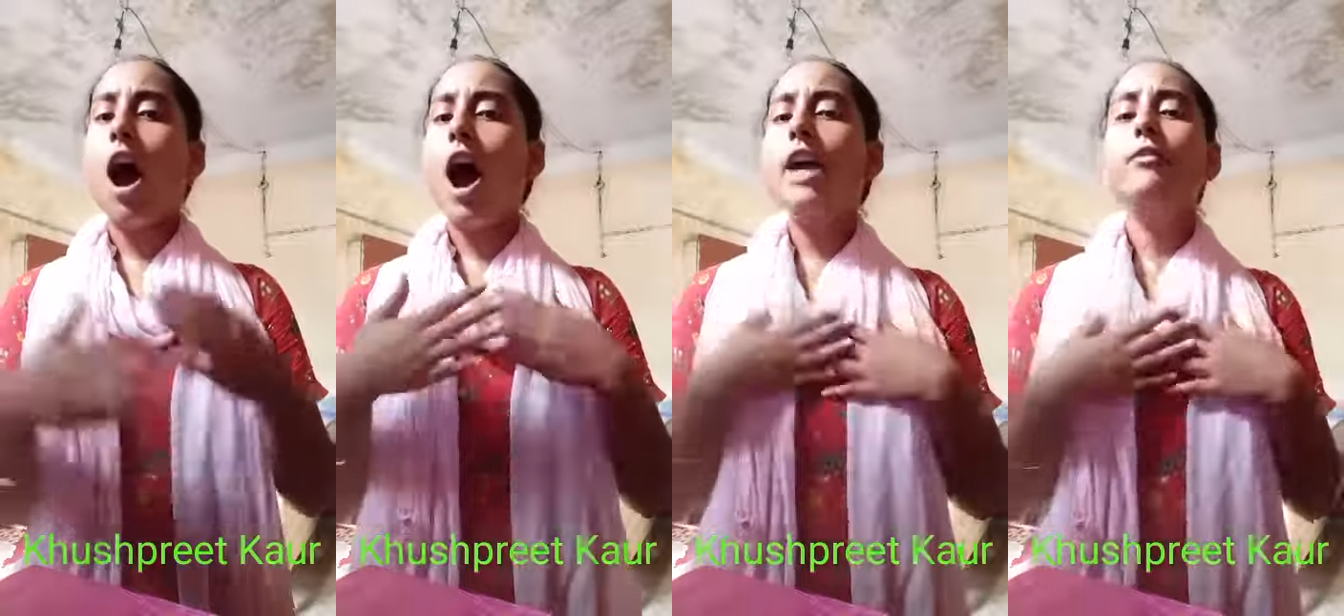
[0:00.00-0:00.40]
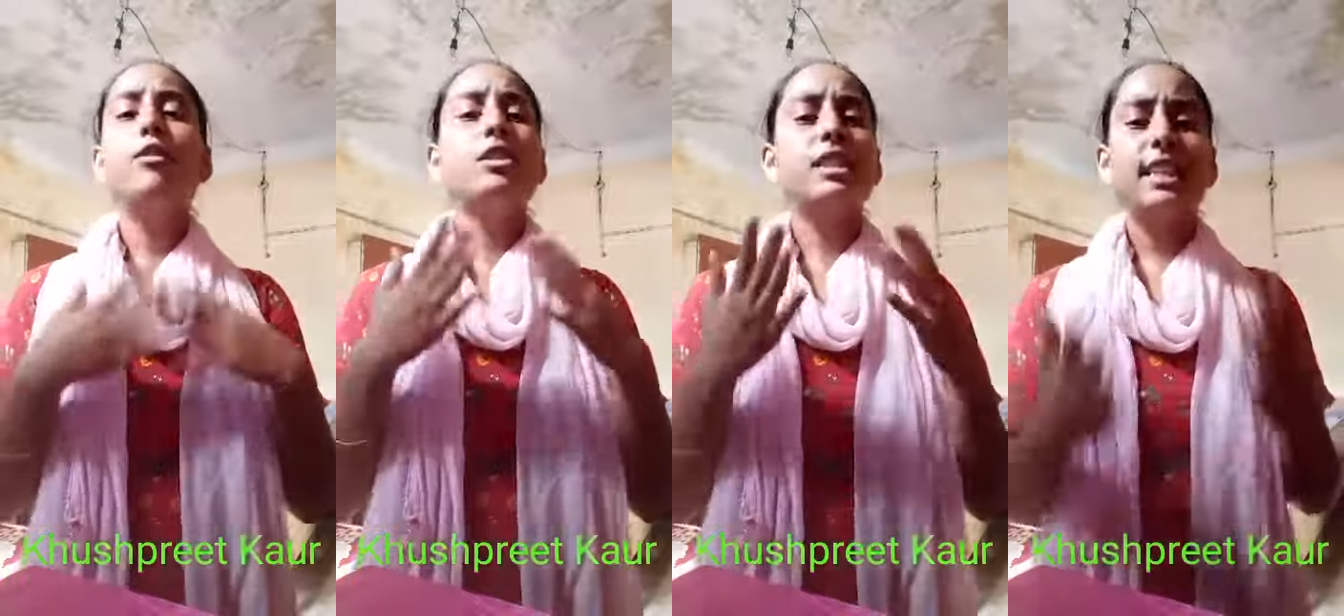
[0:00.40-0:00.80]
I
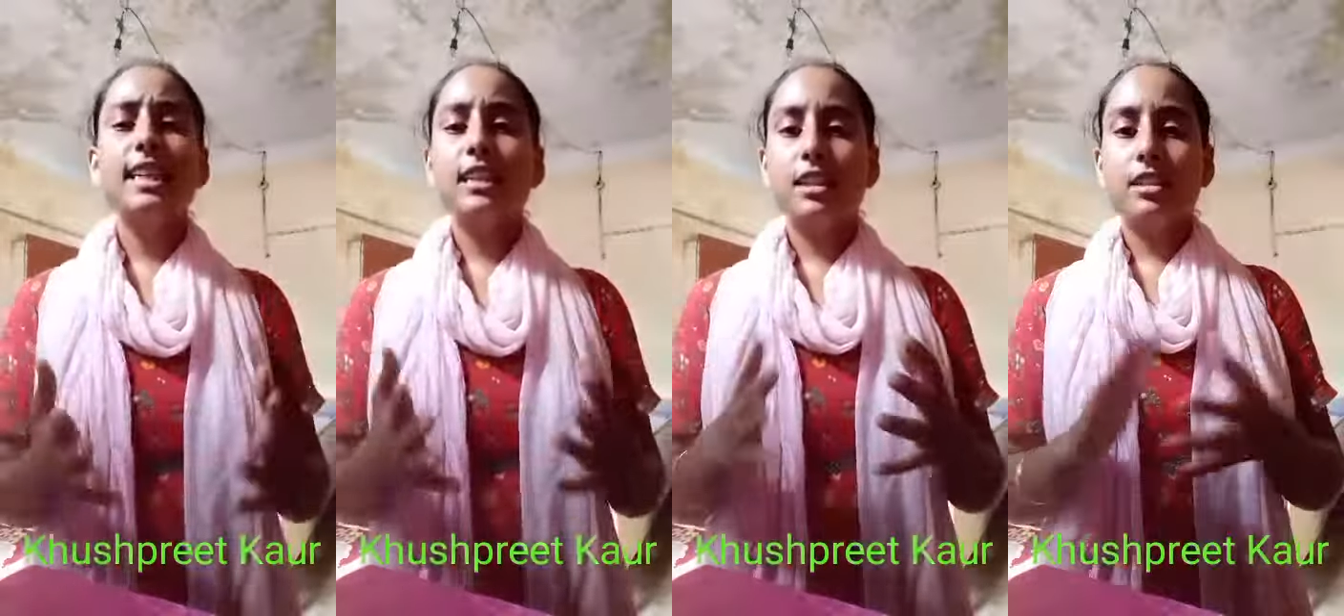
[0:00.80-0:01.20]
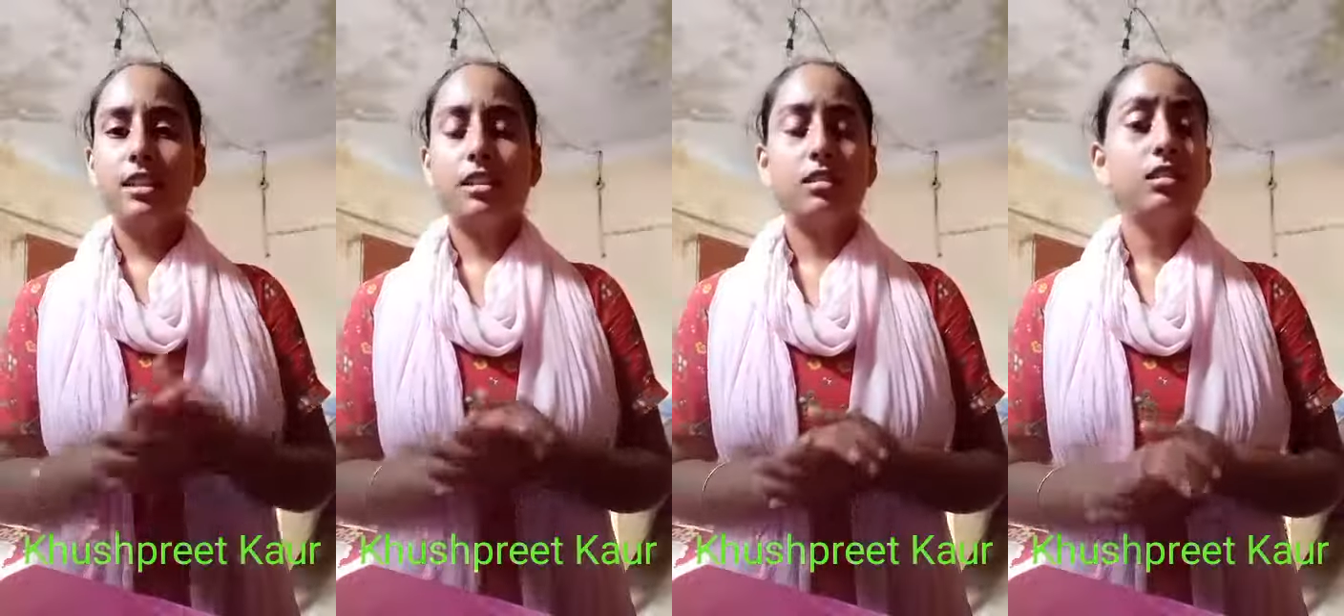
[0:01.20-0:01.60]
was
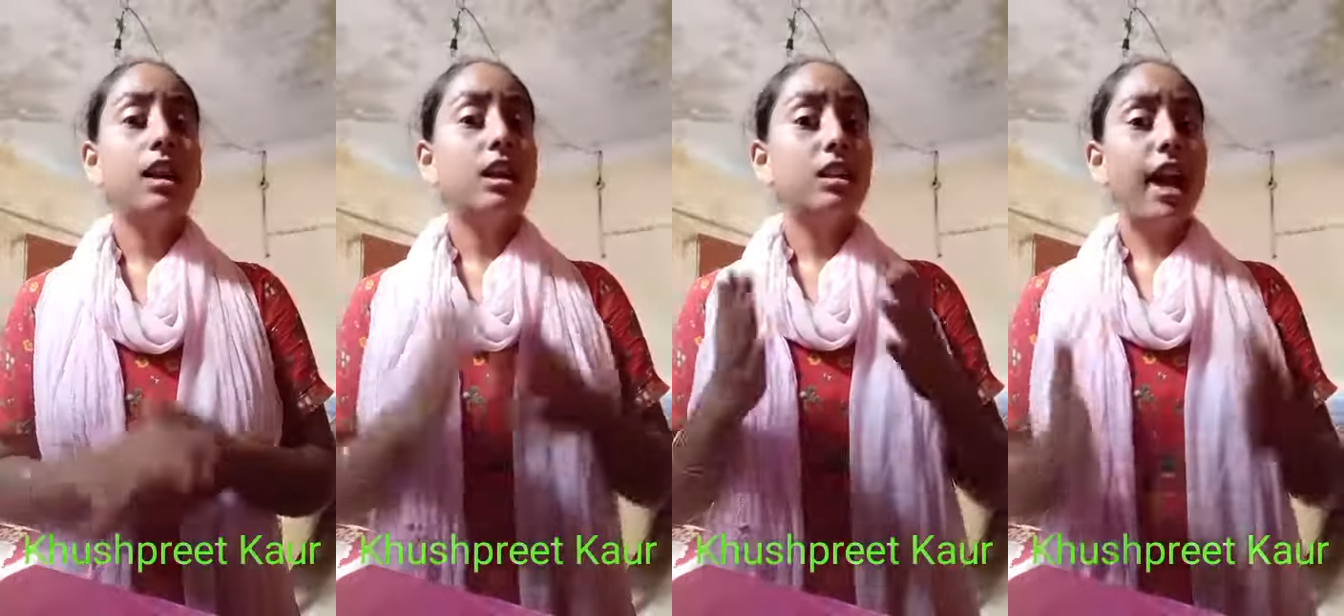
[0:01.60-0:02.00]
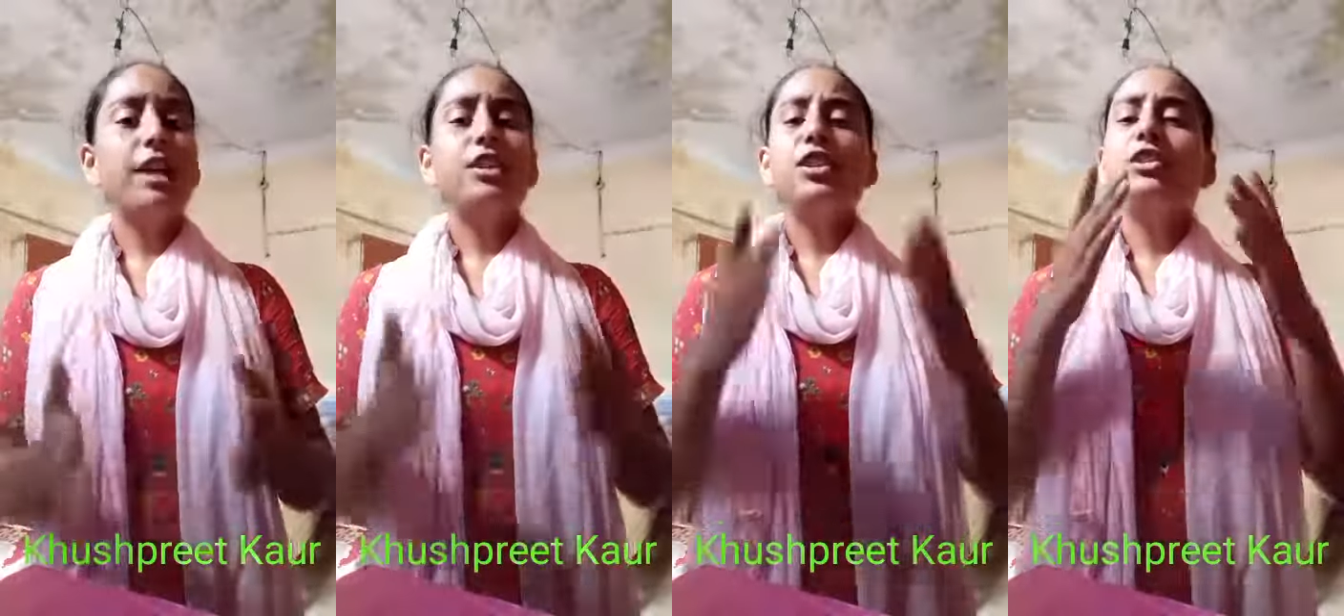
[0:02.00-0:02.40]
irritated
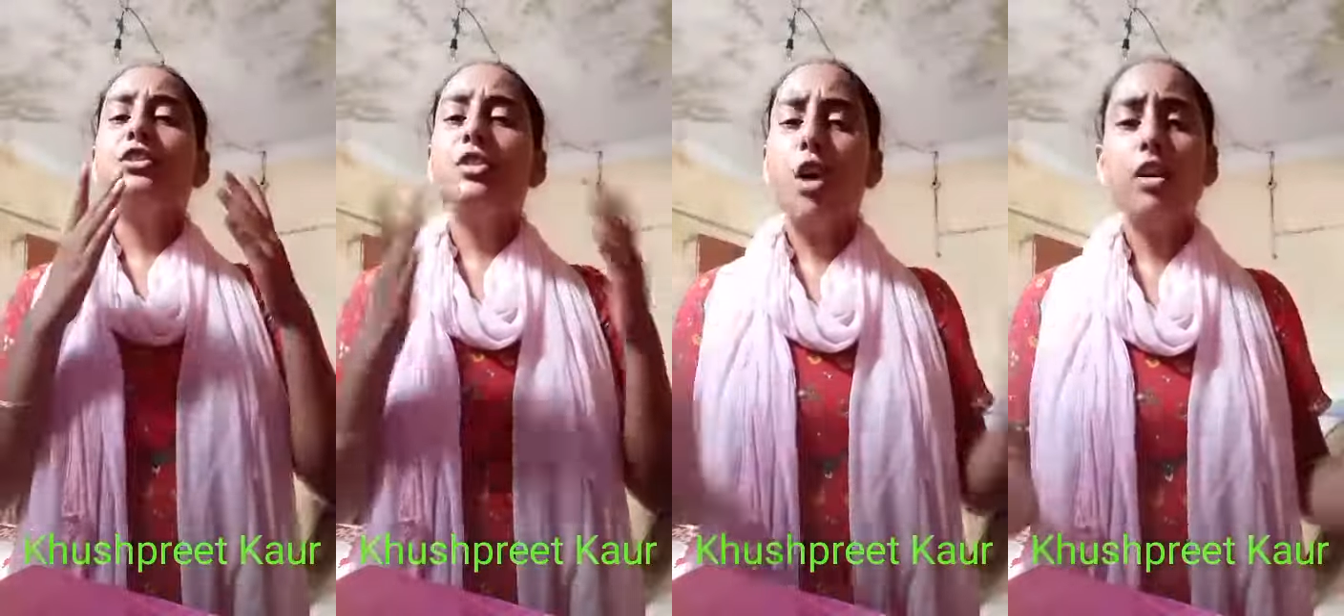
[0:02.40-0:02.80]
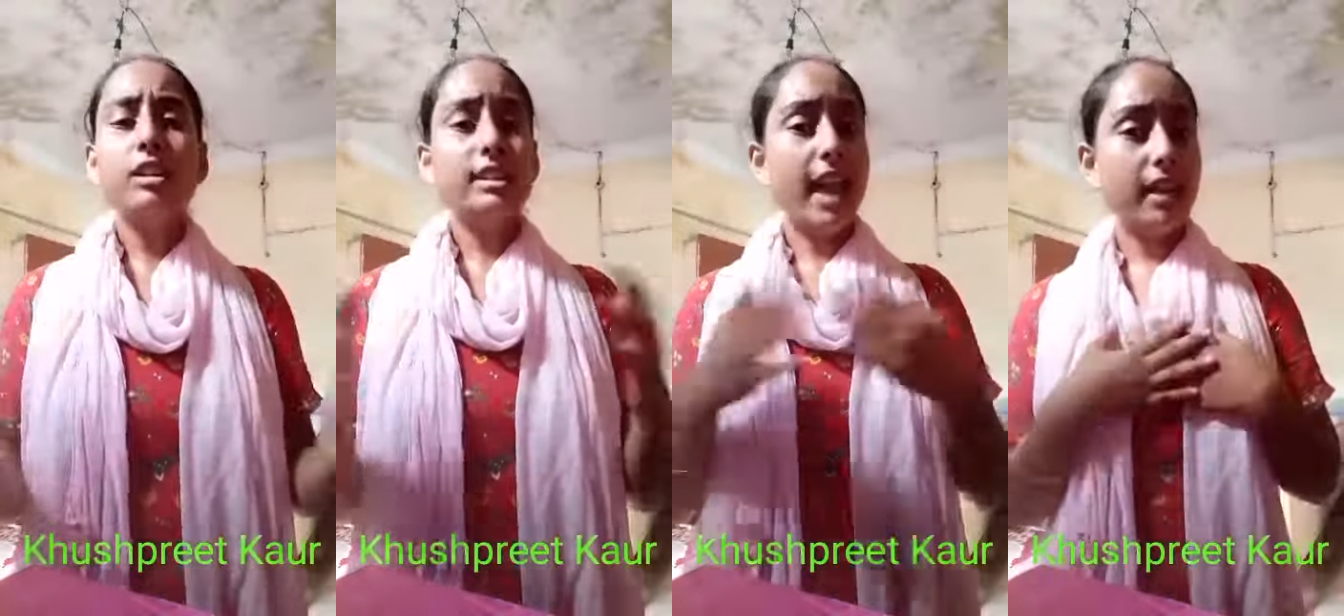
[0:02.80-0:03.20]
that you
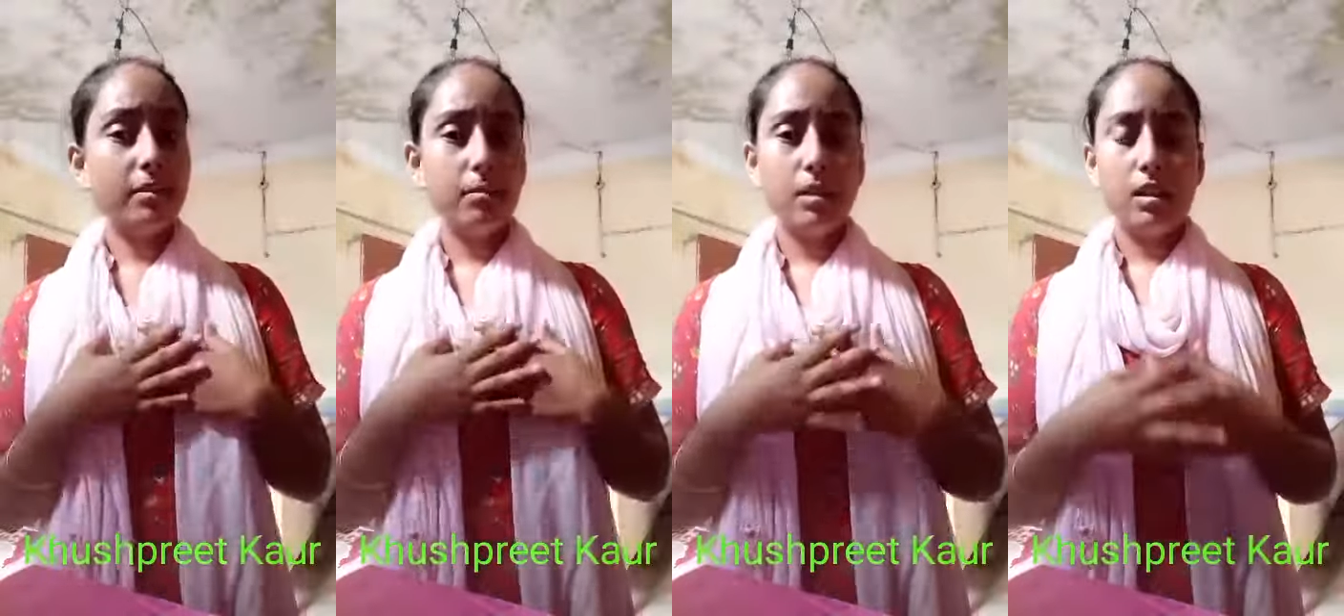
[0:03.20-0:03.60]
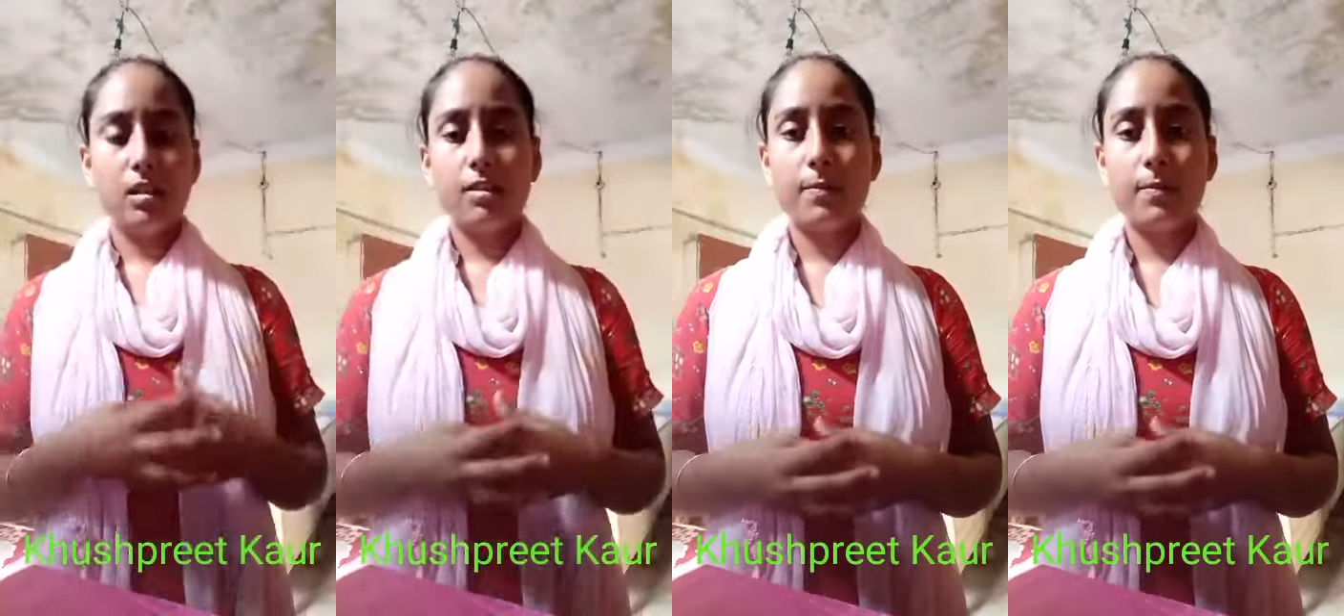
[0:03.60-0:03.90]
don't thank me.